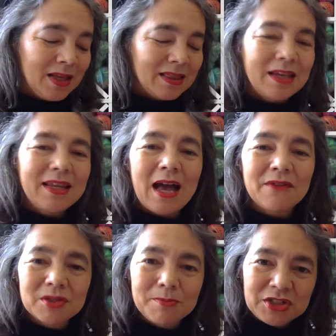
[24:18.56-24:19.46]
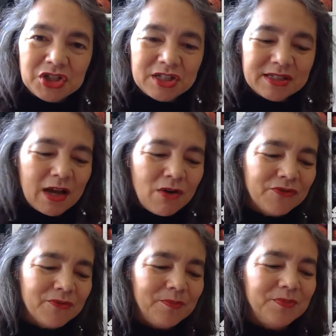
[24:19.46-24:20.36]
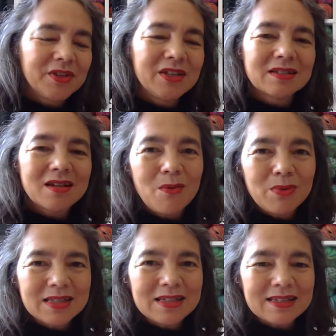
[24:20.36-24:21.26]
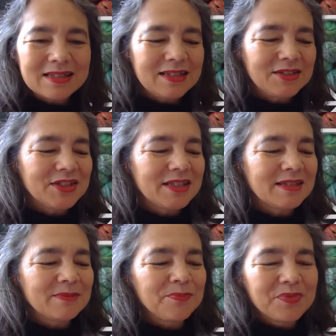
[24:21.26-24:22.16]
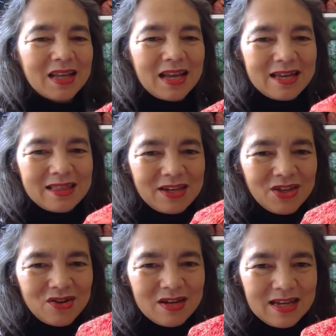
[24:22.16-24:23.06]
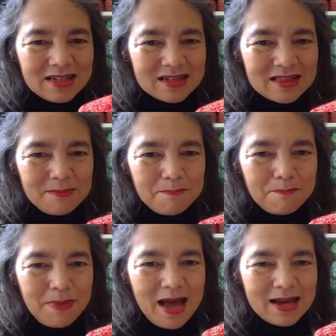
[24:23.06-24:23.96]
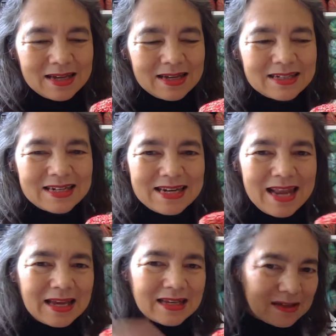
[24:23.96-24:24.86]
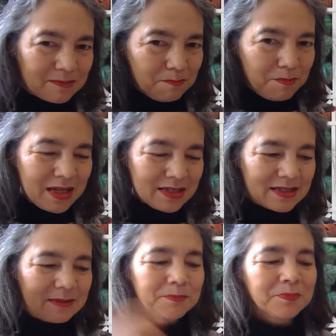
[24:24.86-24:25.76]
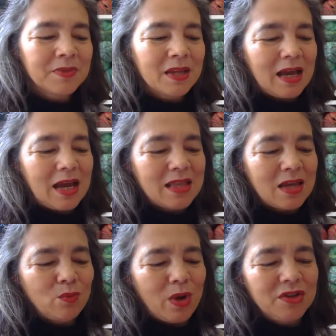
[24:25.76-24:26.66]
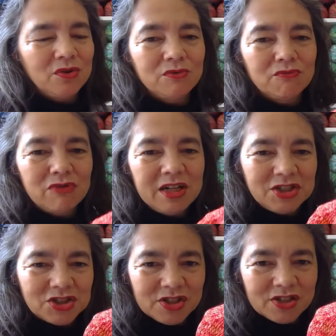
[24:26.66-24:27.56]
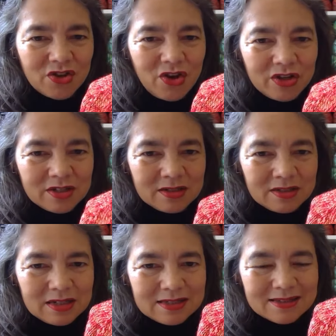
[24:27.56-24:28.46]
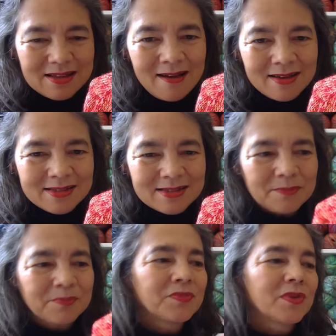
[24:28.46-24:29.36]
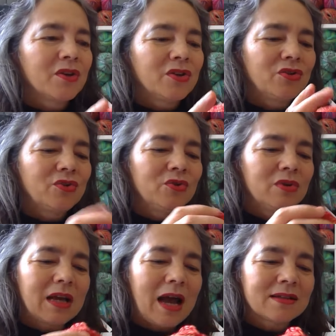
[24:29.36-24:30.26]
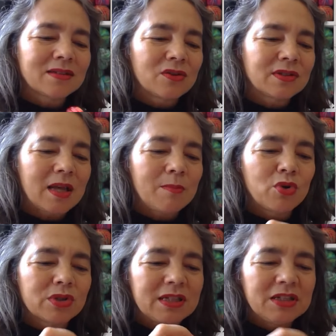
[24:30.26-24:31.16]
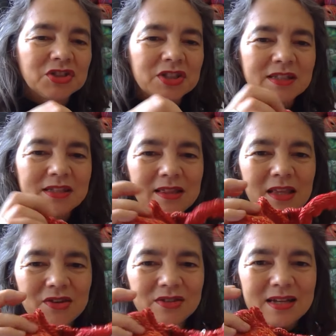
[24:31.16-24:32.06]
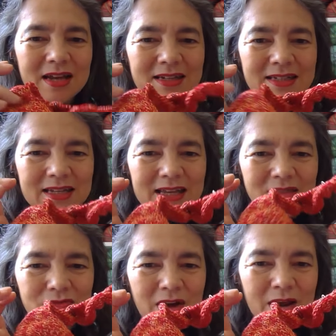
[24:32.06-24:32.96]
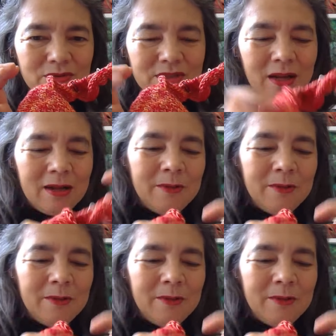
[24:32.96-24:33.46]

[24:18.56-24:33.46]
Then you have to measure yourself. You start with six stitches, and then you knit the back neck bit. And then when you reach a certain size, you cast on some more stitches, and then you start knitting in the round.